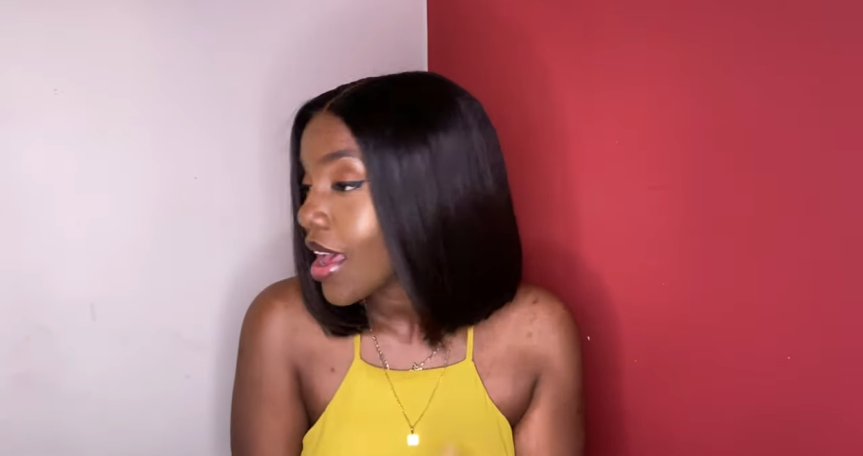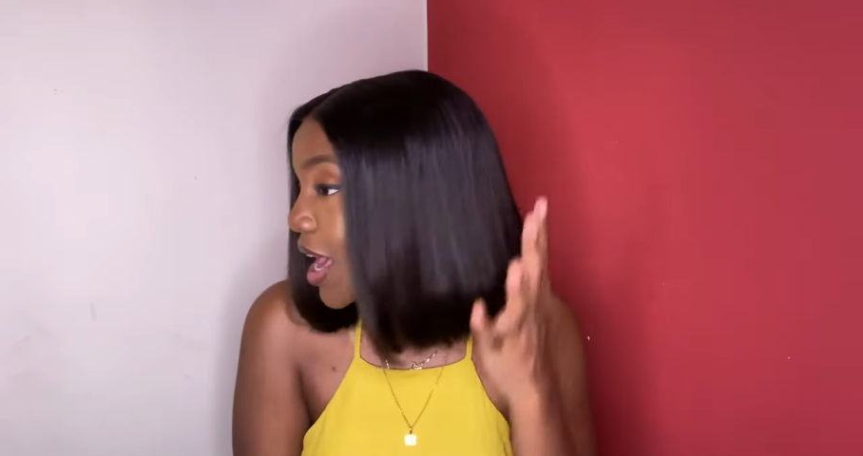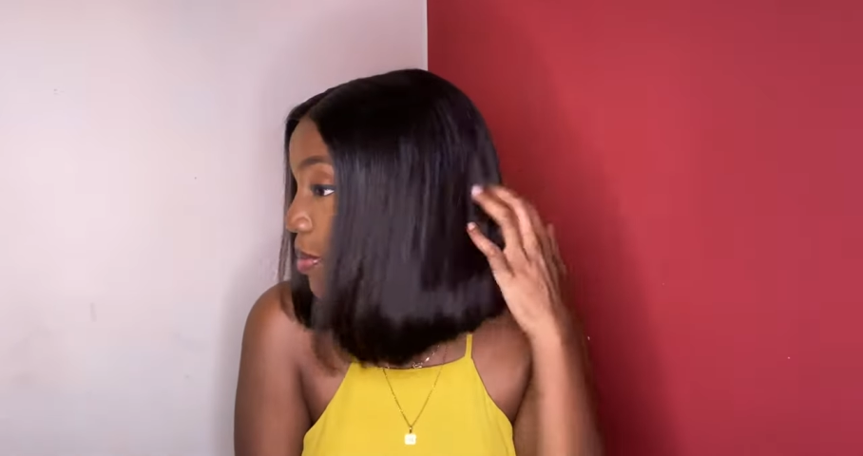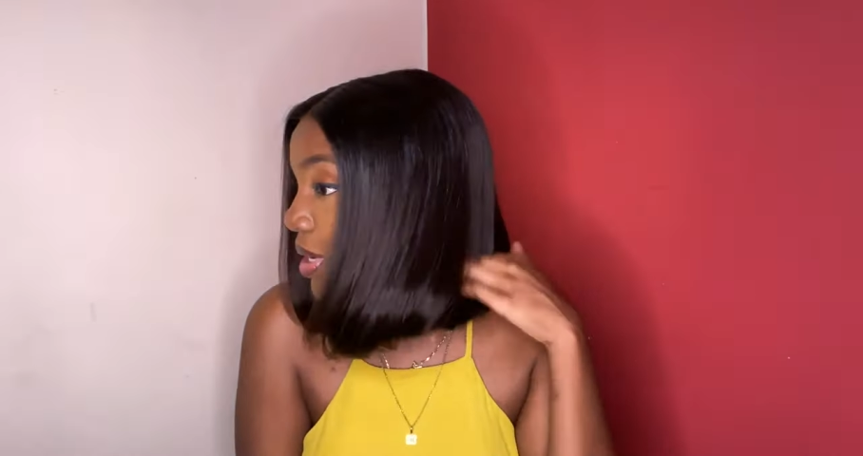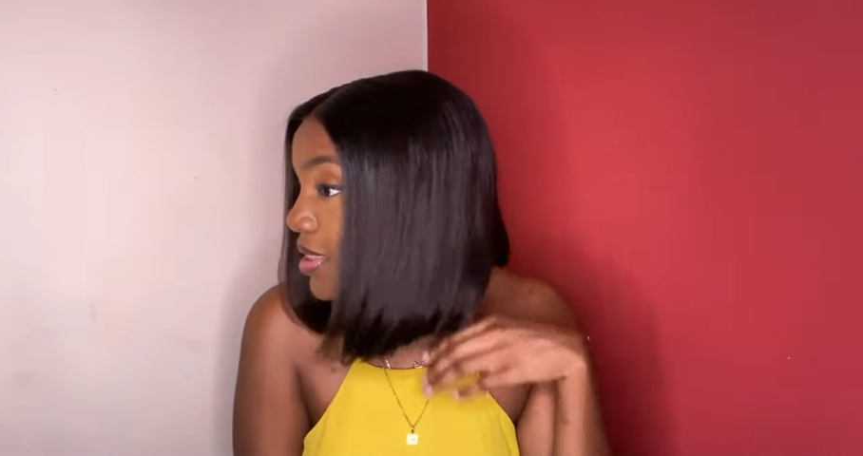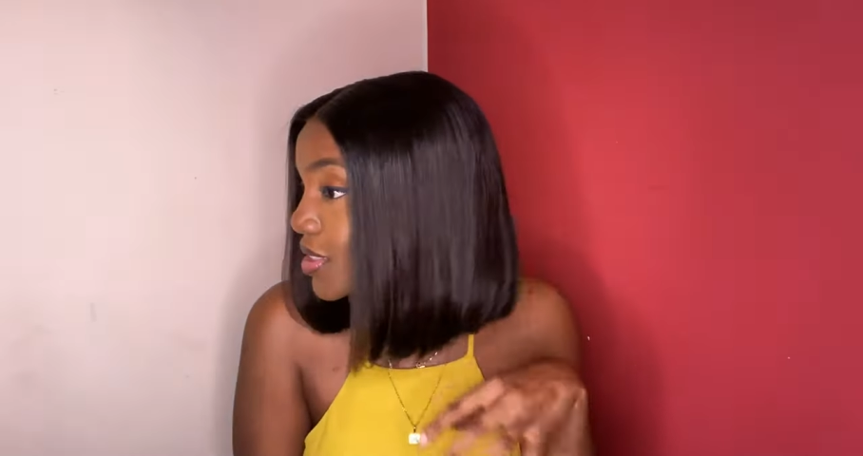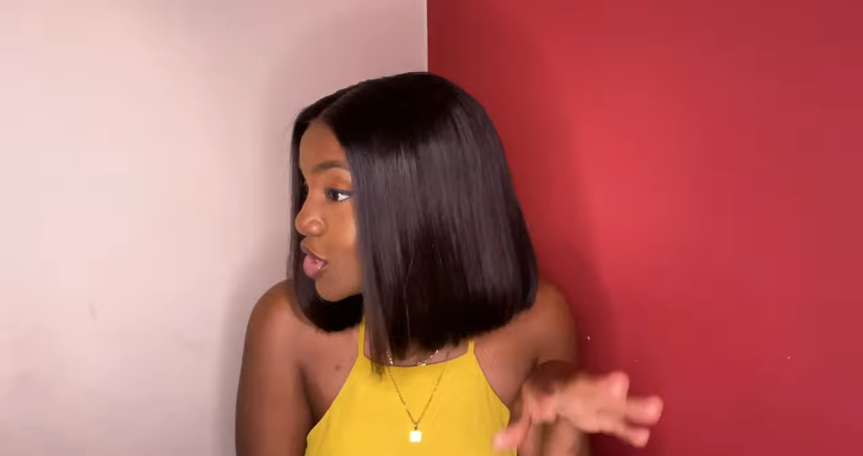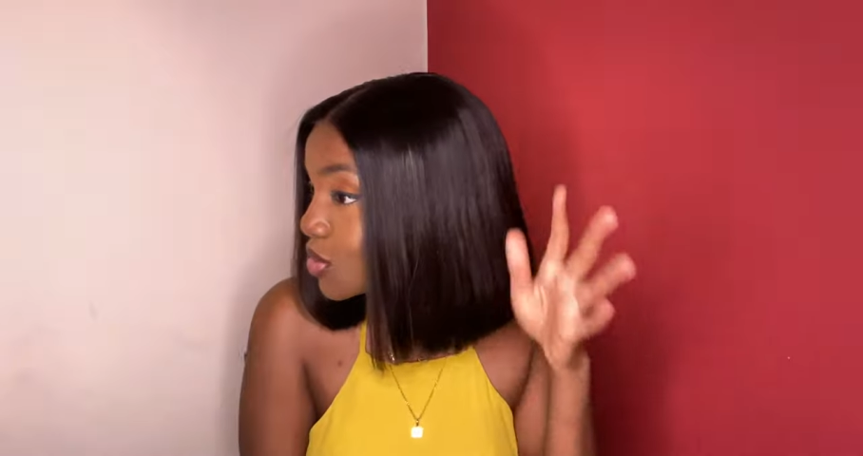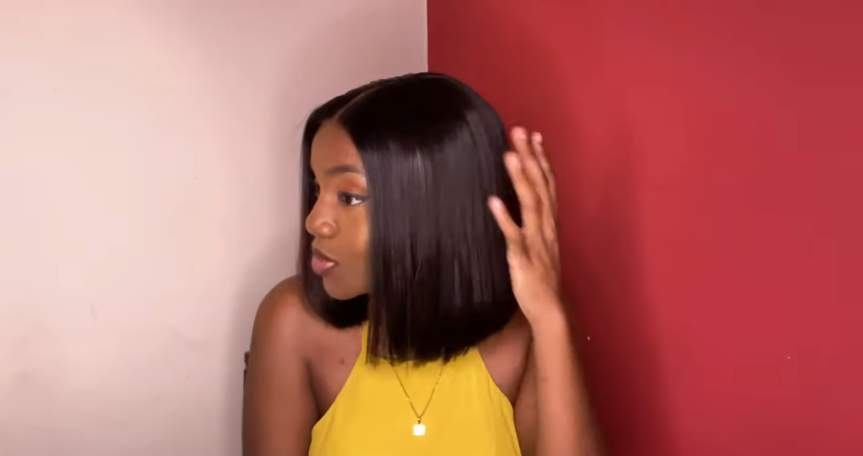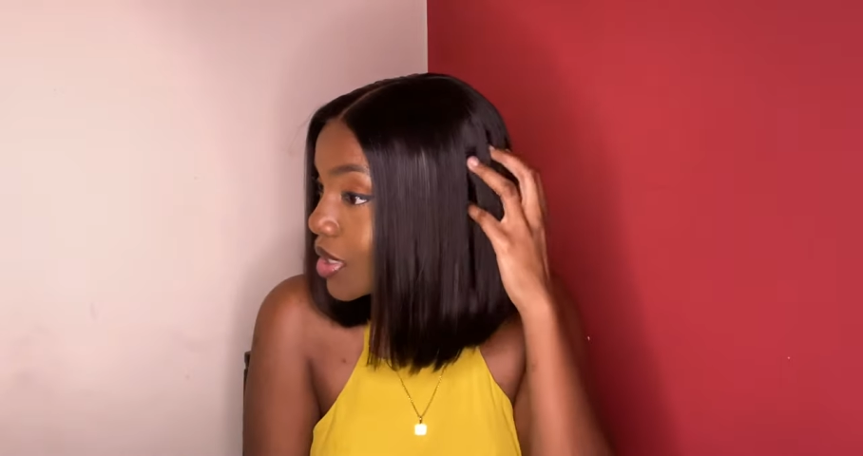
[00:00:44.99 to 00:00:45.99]
I made the
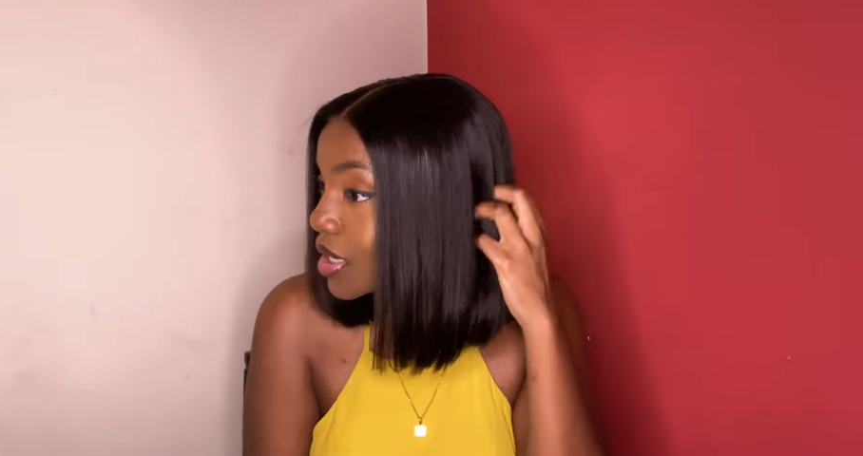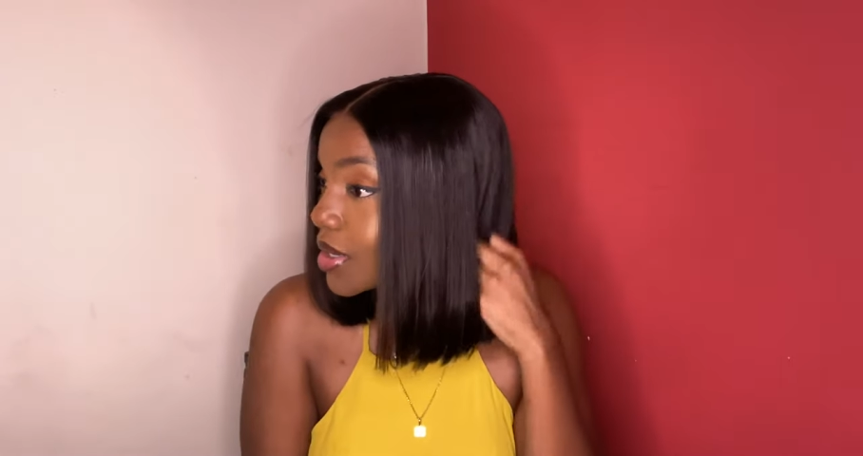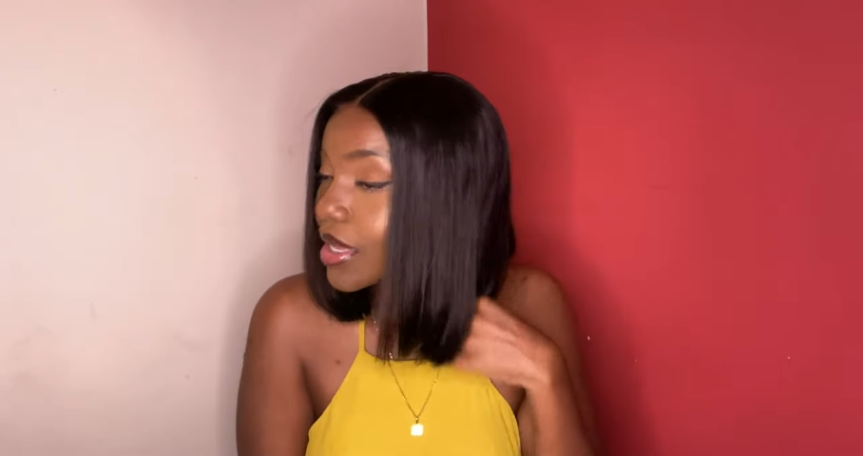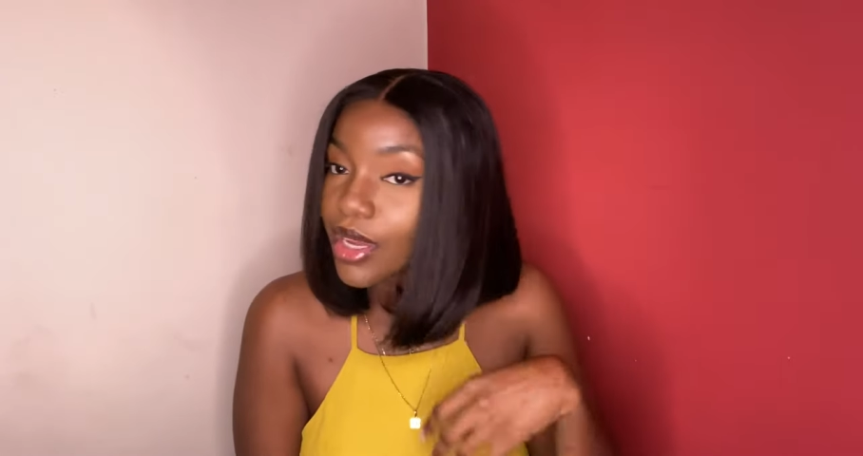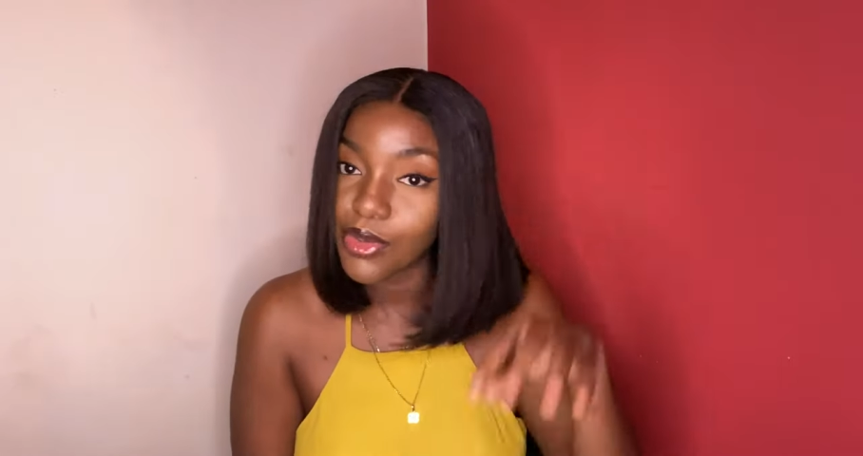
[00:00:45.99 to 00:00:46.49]
unit, hair